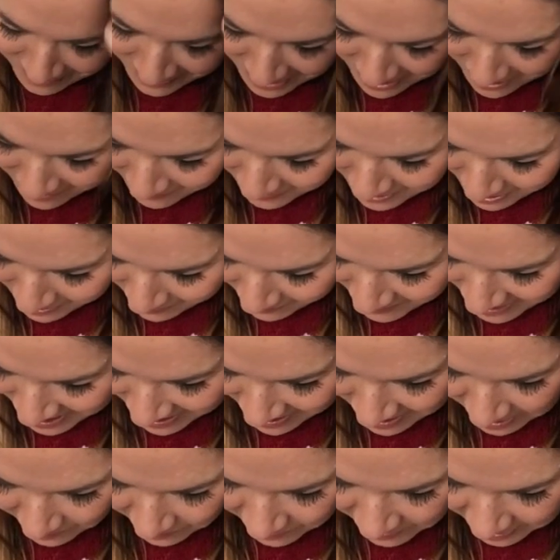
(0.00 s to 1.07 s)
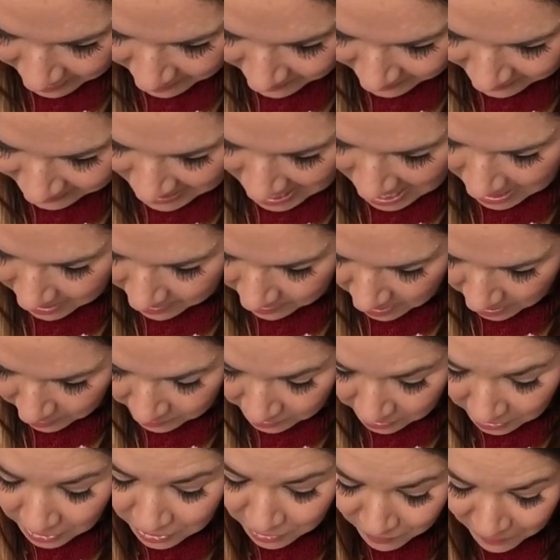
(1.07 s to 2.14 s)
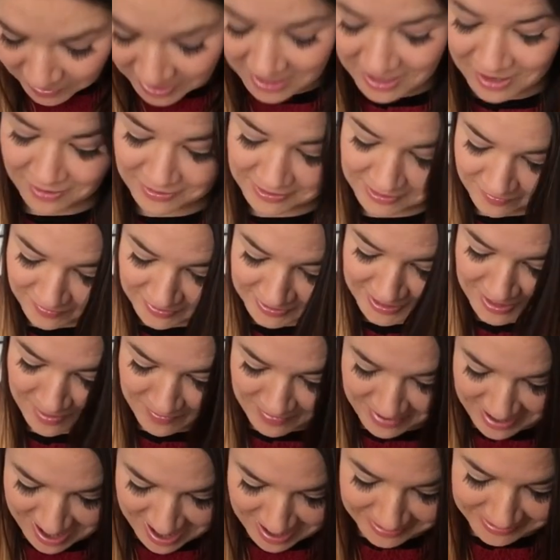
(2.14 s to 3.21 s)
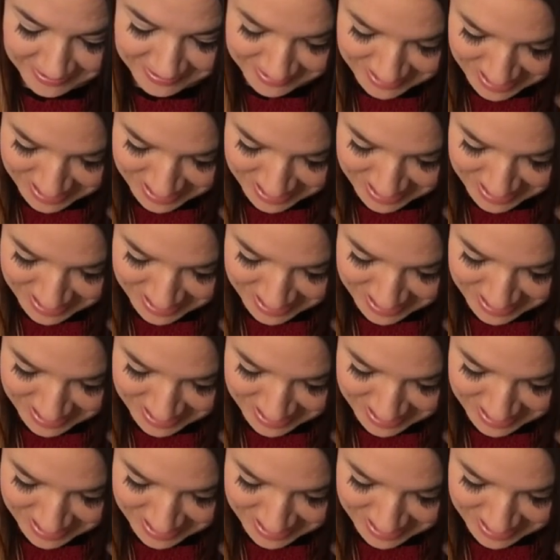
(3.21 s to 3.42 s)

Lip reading: I've not written on the tag though, so you can reuse it for someone else.